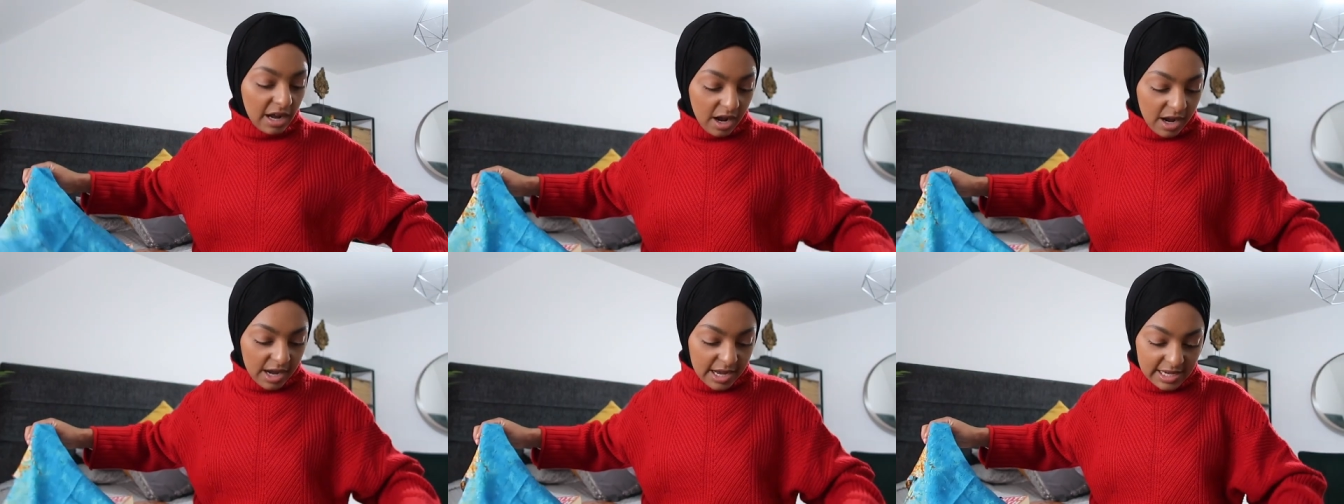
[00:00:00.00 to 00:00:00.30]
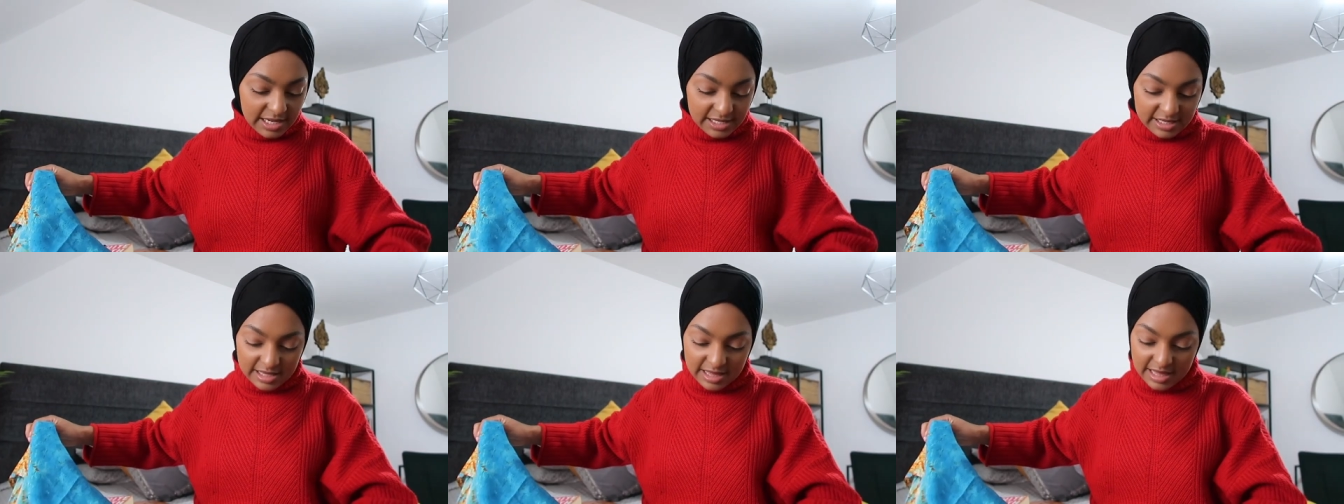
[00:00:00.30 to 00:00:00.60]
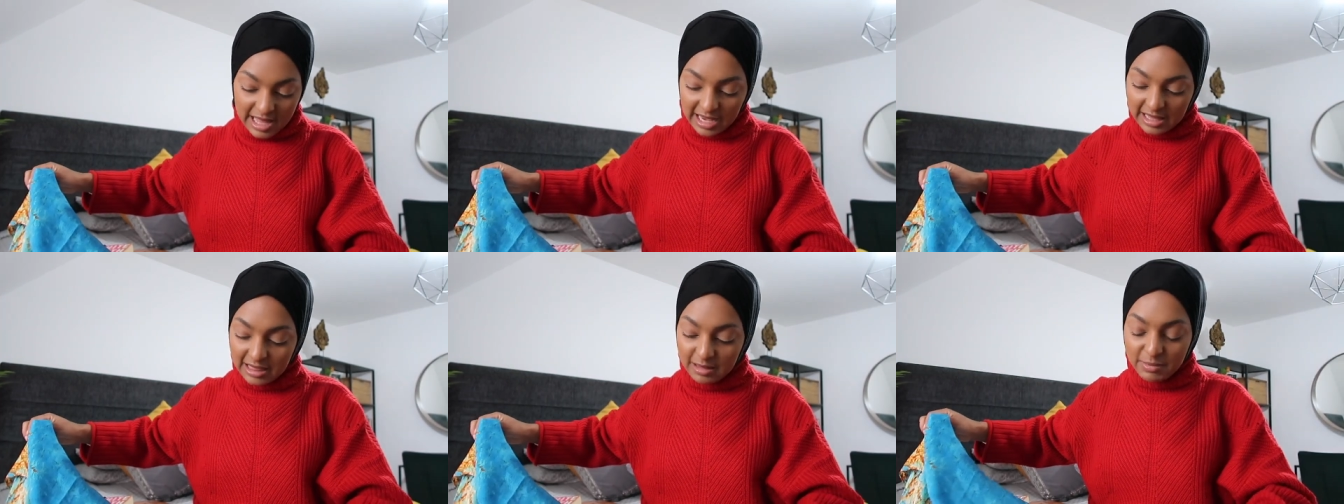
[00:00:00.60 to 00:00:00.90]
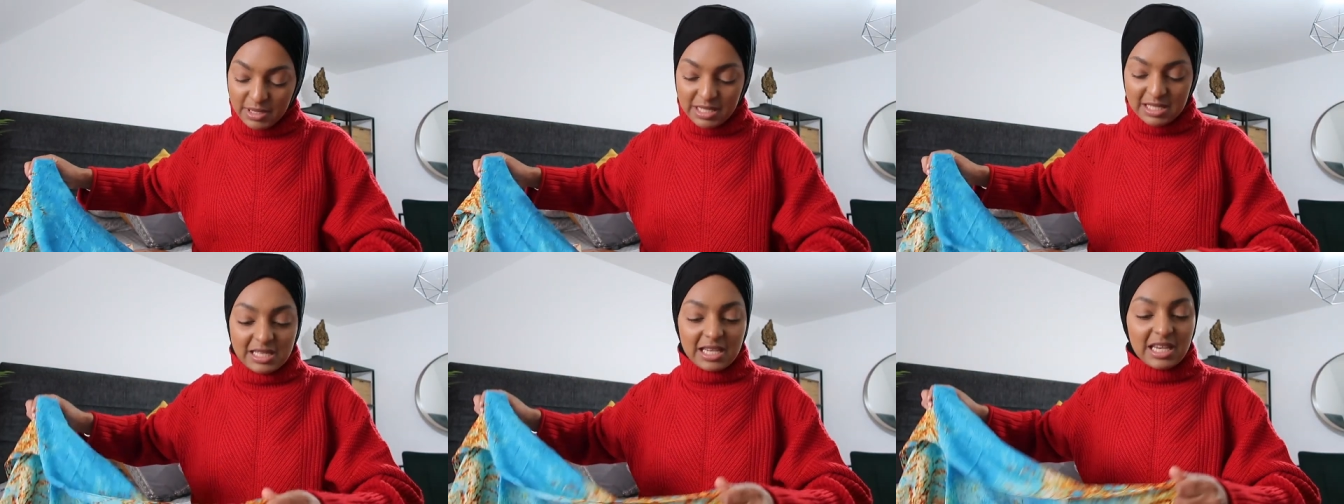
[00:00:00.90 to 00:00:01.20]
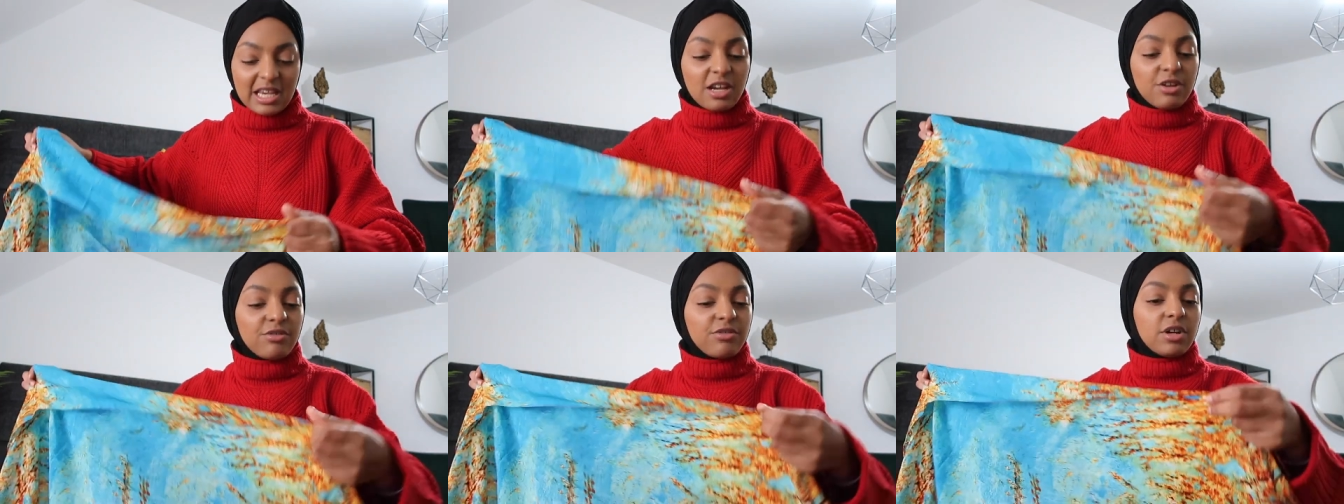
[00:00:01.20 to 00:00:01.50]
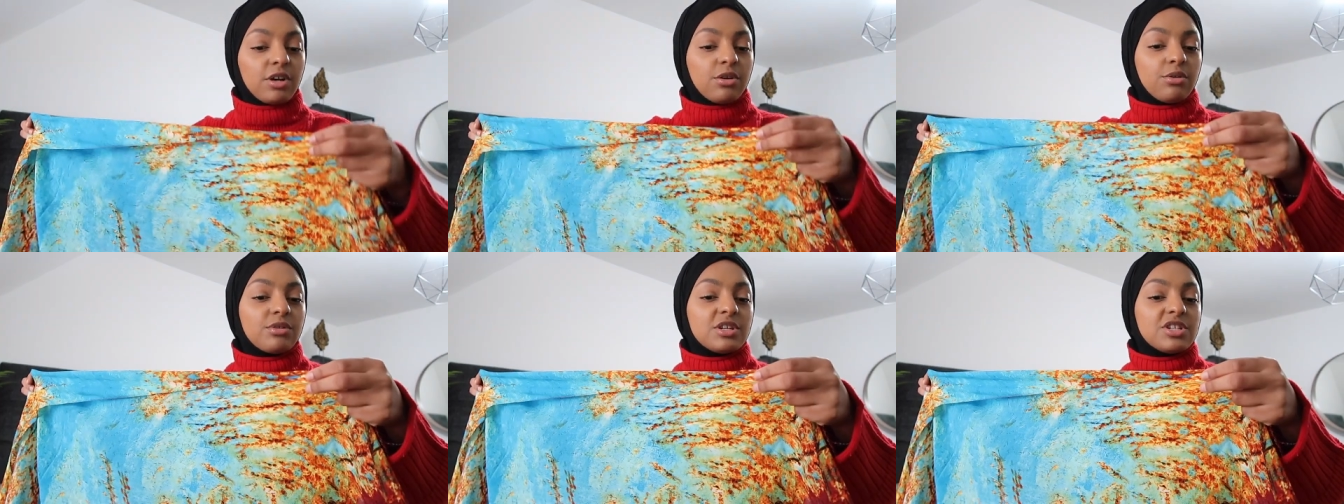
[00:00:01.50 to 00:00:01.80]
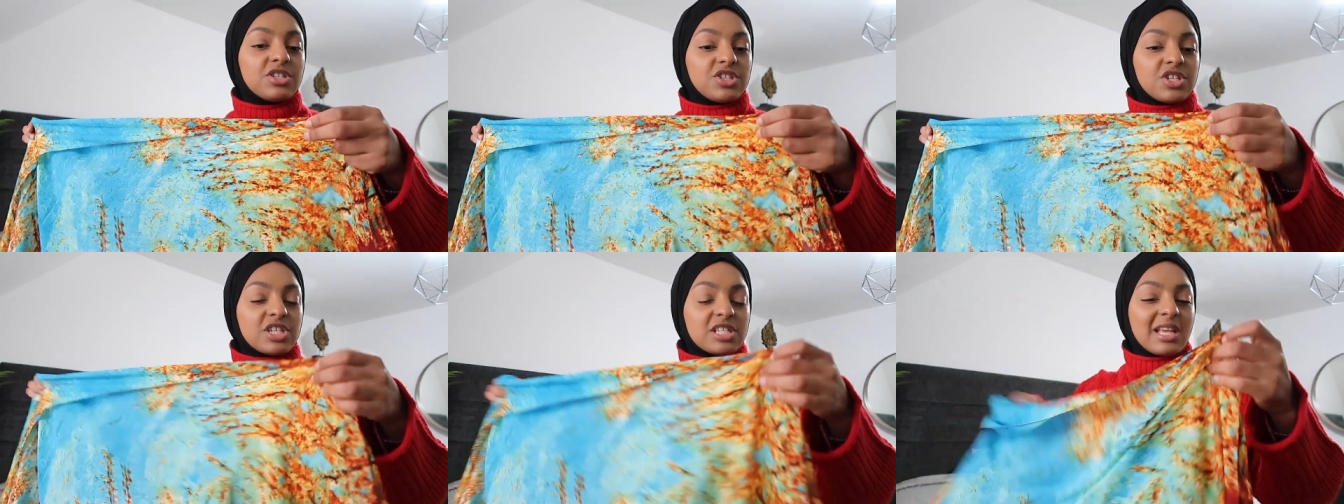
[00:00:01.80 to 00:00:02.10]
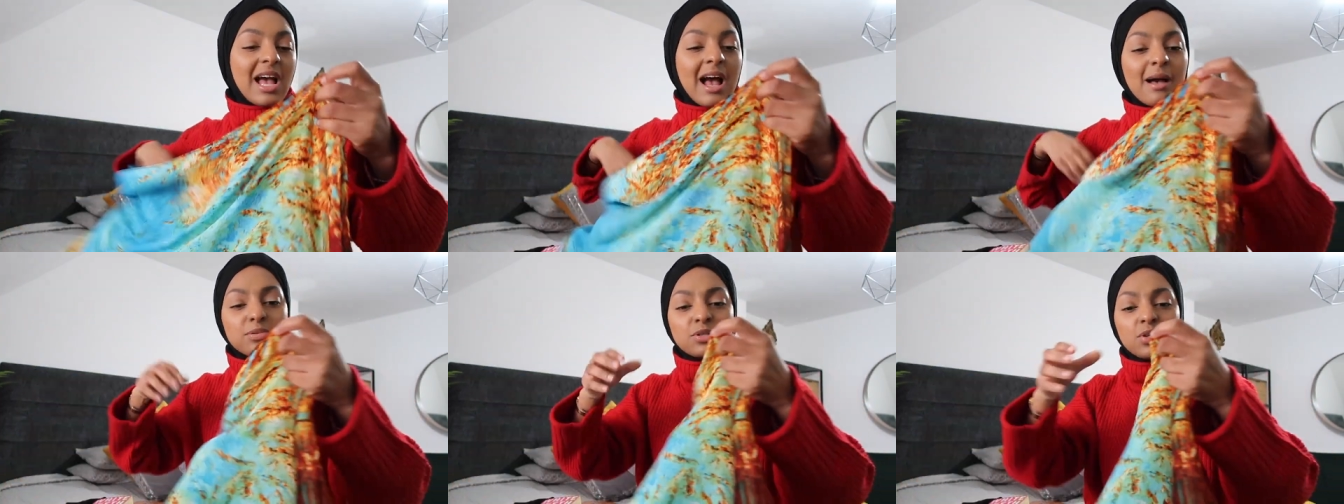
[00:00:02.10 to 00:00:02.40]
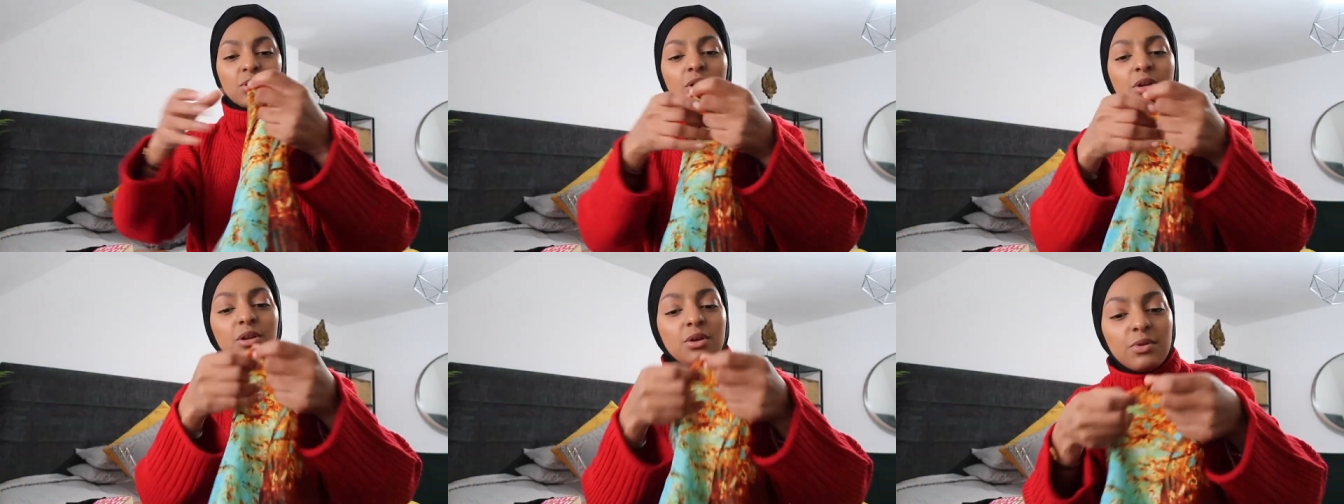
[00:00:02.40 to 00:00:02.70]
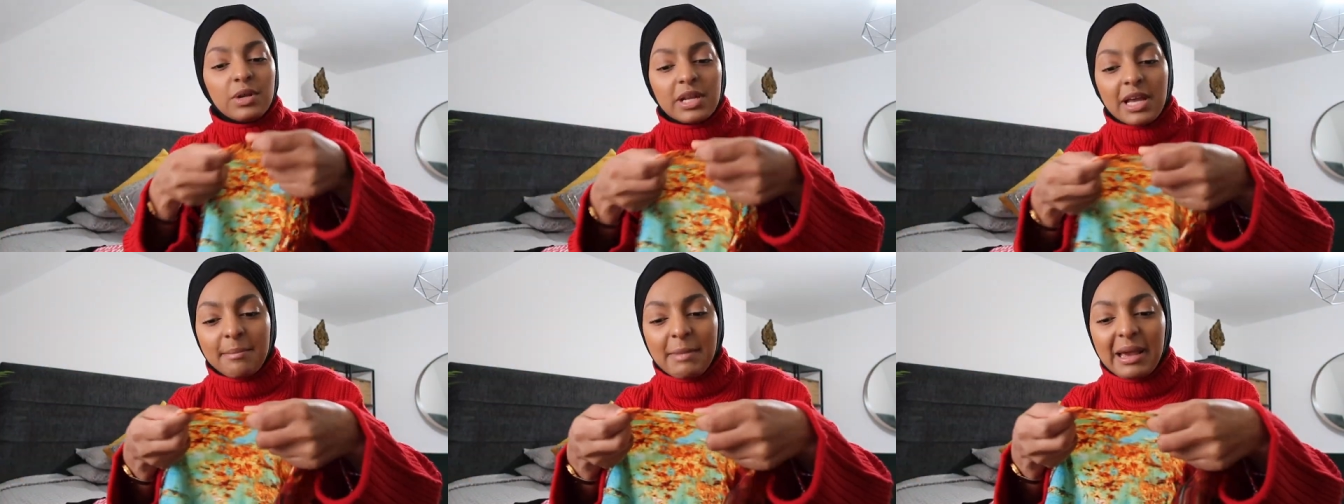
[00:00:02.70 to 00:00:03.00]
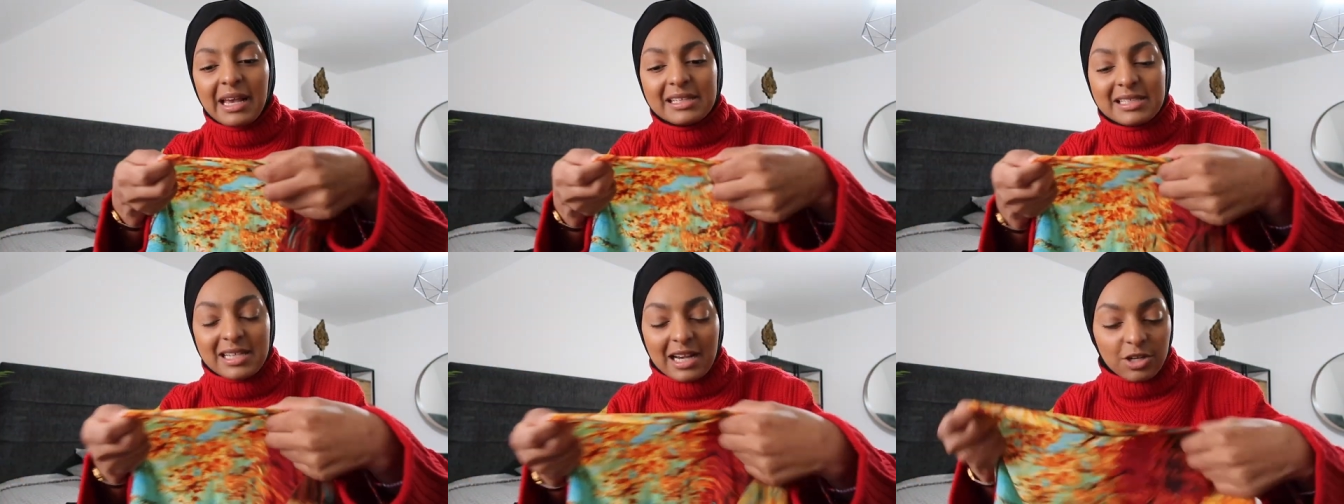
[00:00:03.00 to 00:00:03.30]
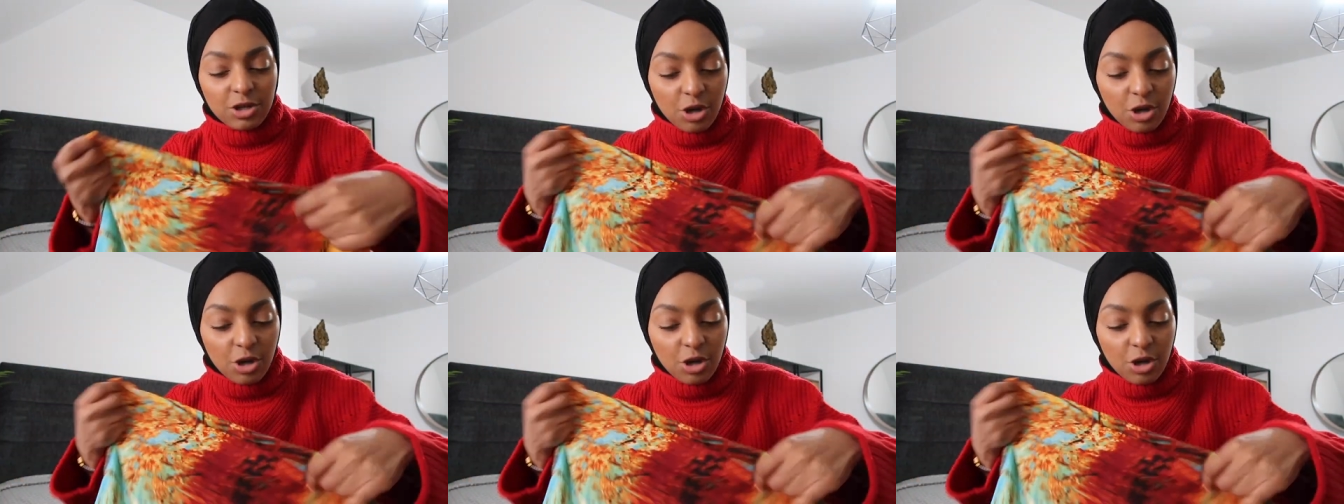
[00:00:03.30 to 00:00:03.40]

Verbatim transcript: nice. That the material is just absolutely amazing.